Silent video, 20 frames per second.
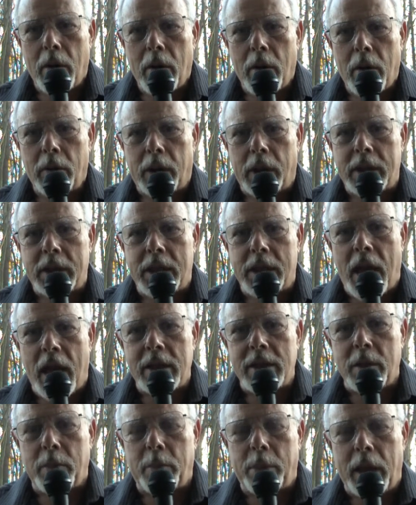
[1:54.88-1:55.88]
That's the
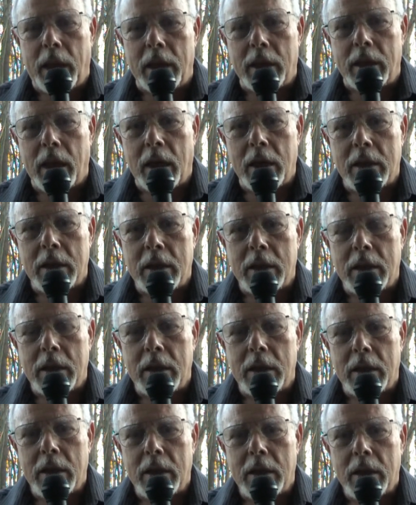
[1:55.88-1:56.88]
other plaintext.
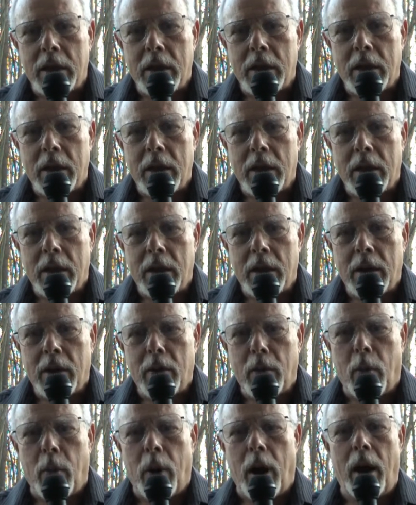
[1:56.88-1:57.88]

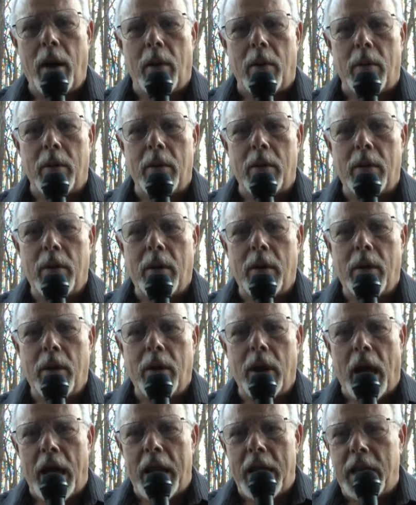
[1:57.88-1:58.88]
Wow.
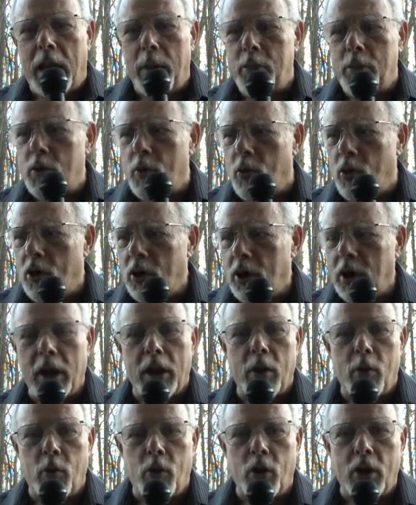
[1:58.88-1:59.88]
And he keeps working
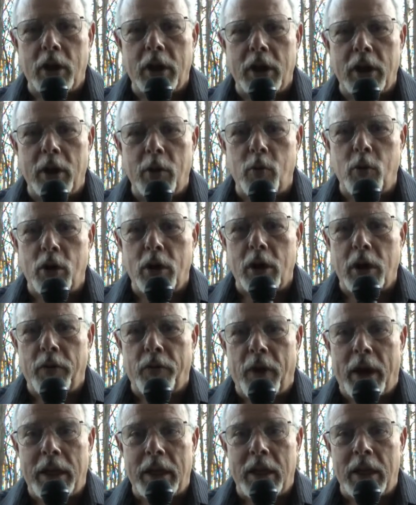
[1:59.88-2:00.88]
and working and working.
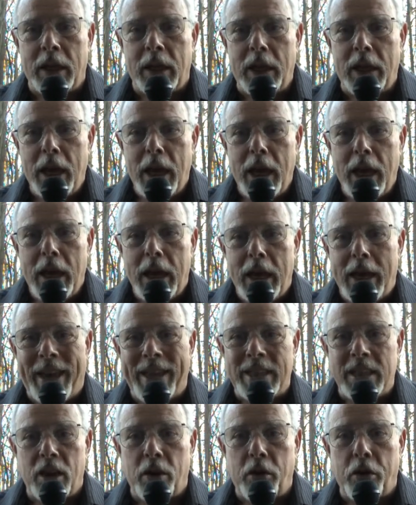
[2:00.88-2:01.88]
Finally, he
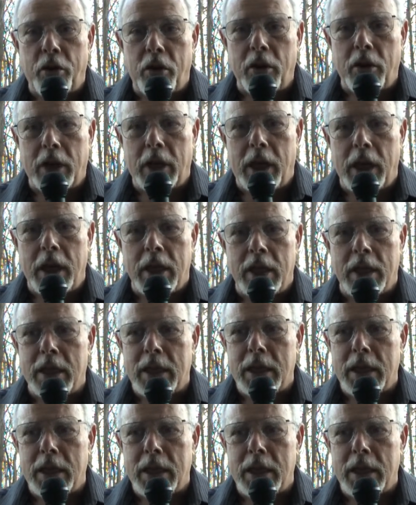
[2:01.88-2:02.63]
gets a third key that